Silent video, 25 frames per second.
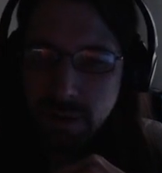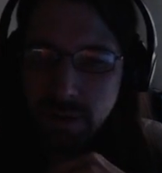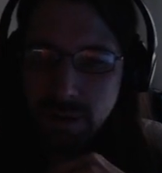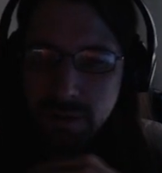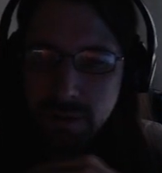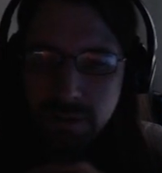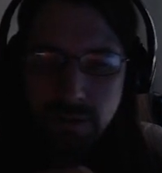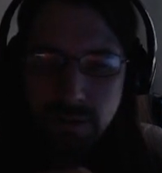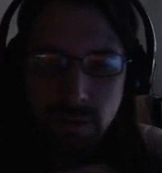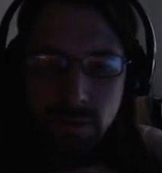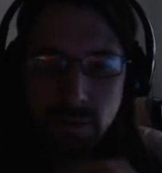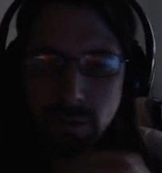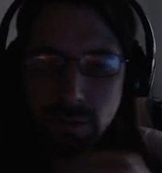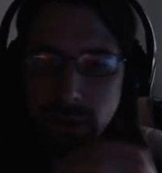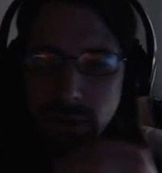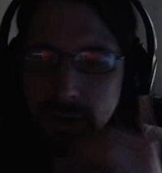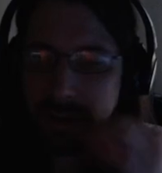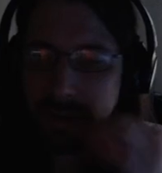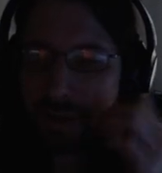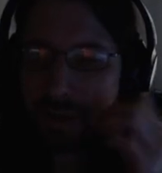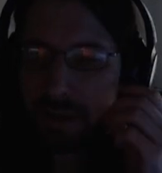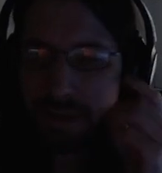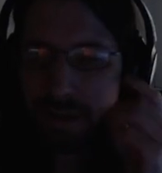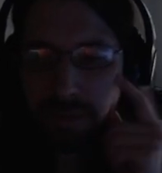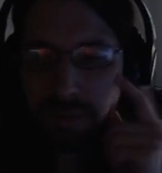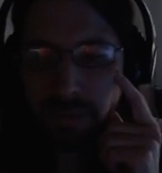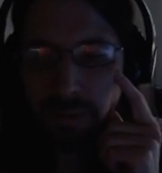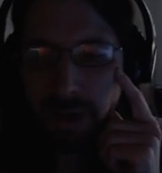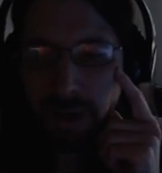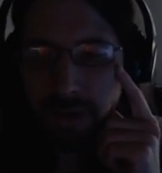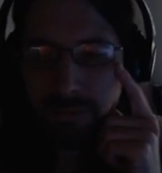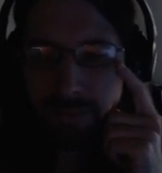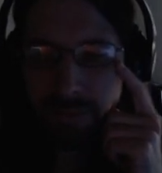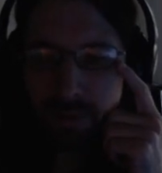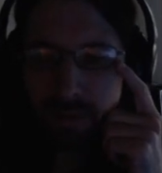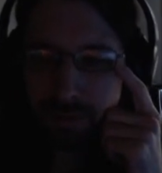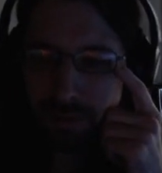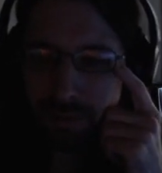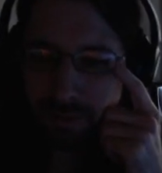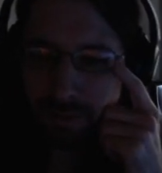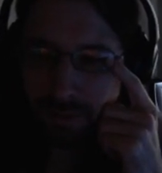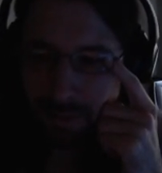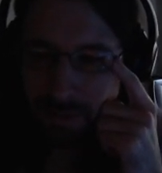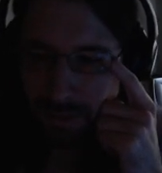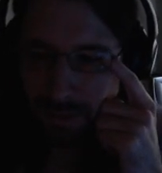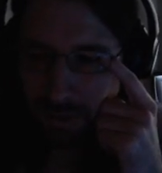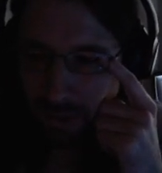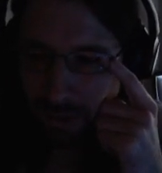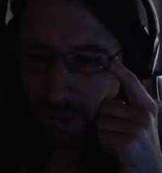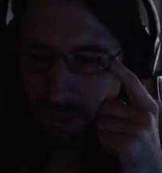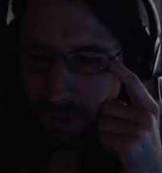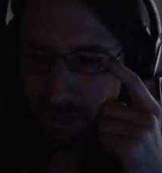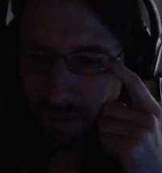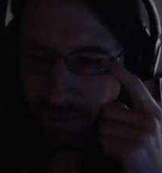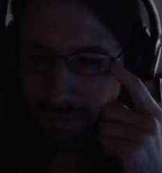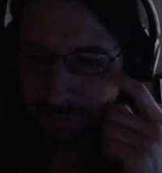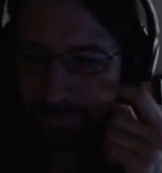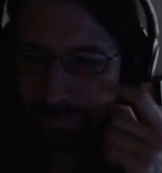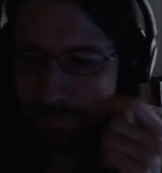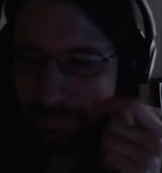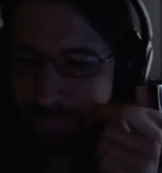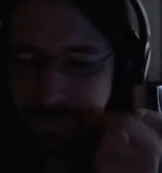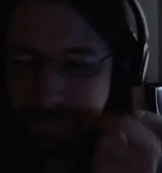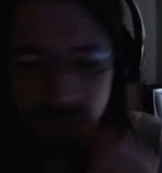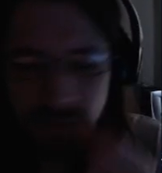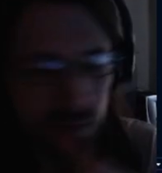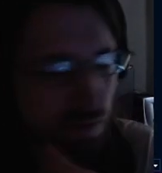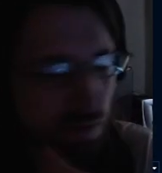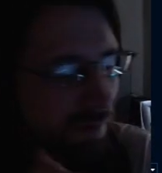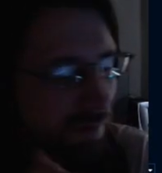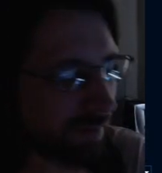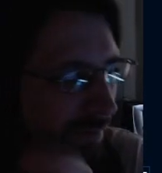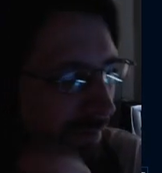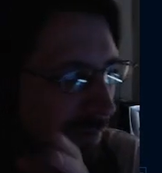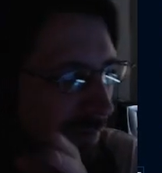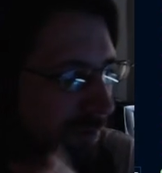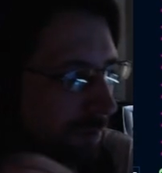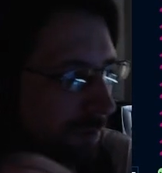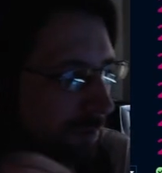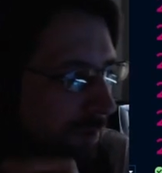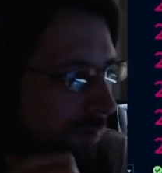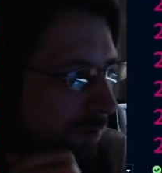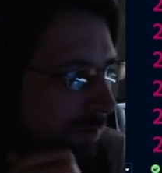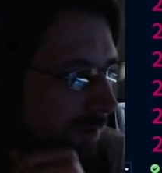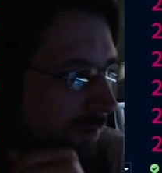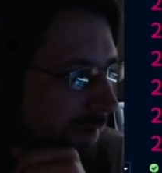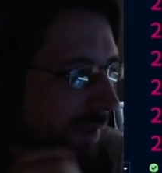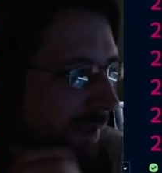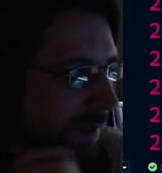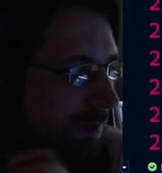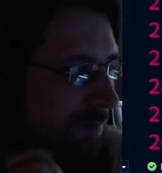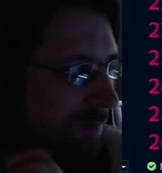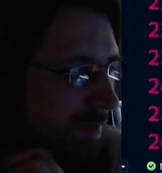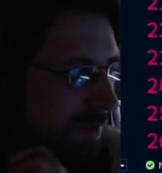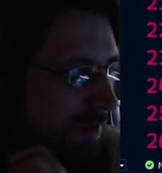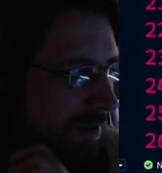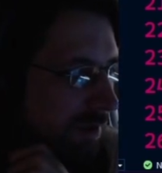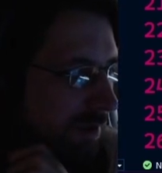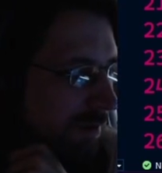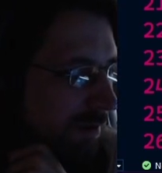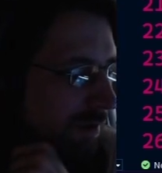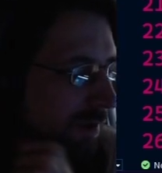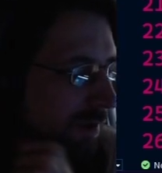So uh, you might have noticed uh, there's a few little announcements here.